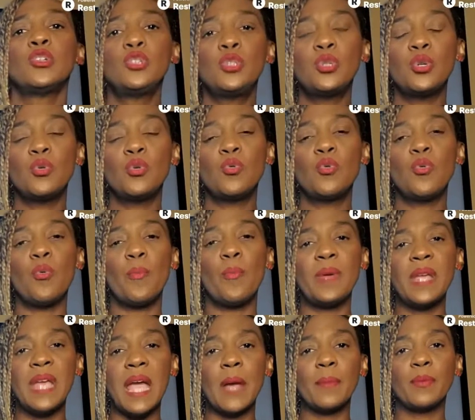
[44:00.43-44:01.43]
to
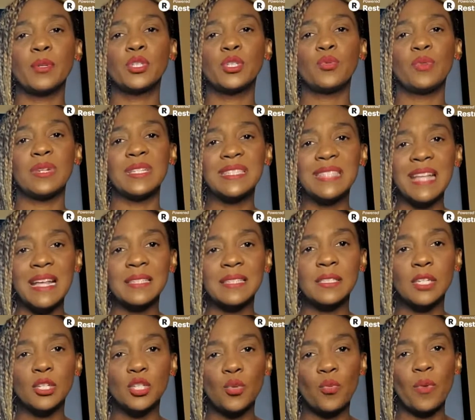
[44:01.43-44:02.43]
be able to assess
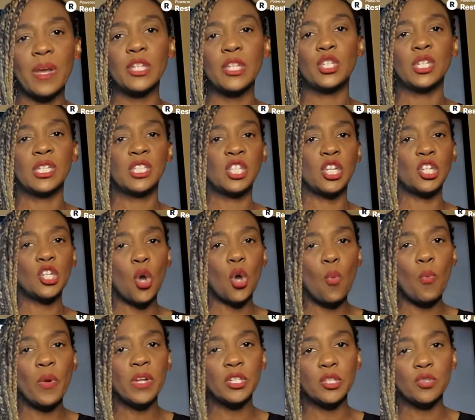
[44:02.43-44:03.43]
situations and
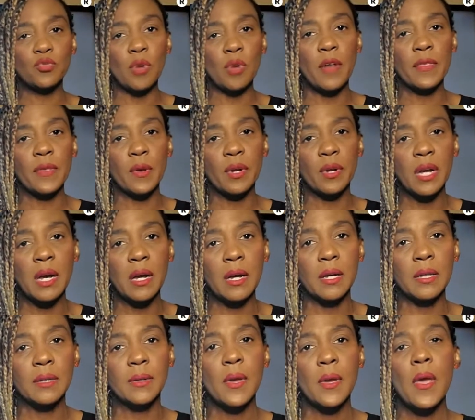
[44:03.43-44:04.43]
know when to draw their
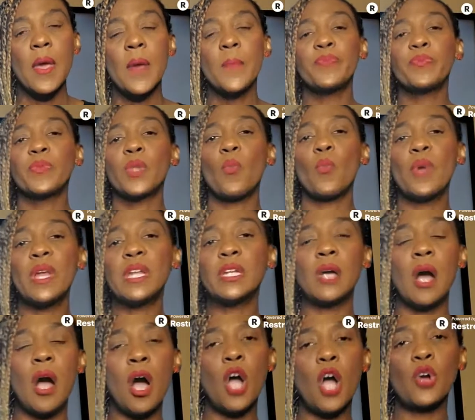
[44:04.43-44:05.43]
gun. When
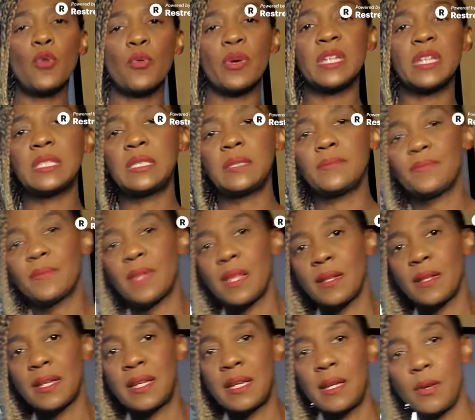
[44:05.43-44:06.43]

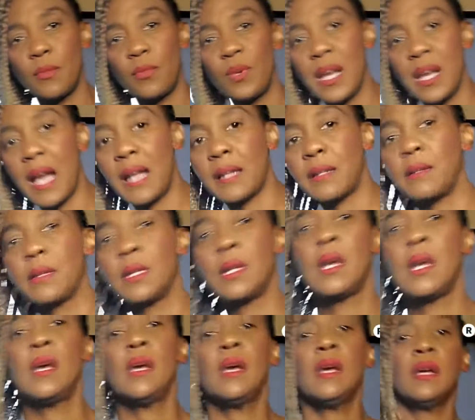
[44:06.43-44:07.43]
we got
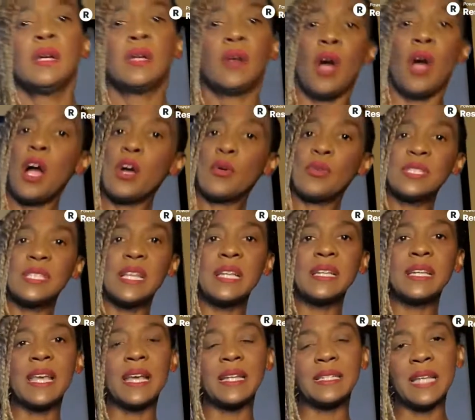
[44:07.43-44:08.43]
Congress in
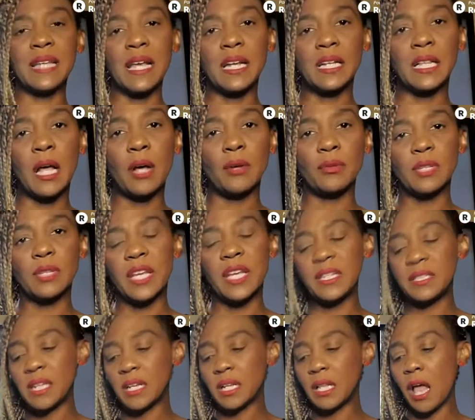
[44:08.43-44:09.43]
Kente
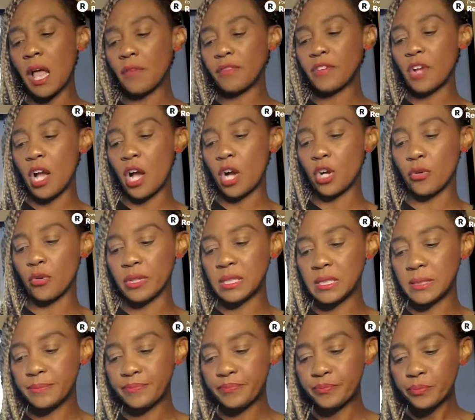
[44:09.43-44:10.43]
Cloth
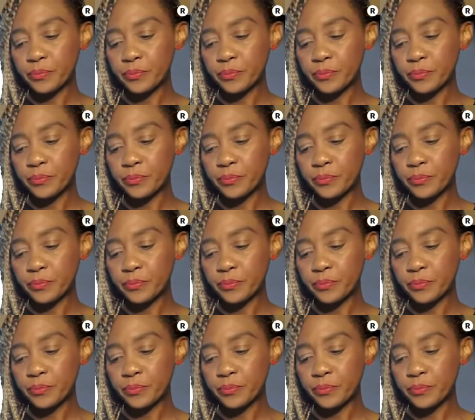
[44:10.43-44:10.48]
Congress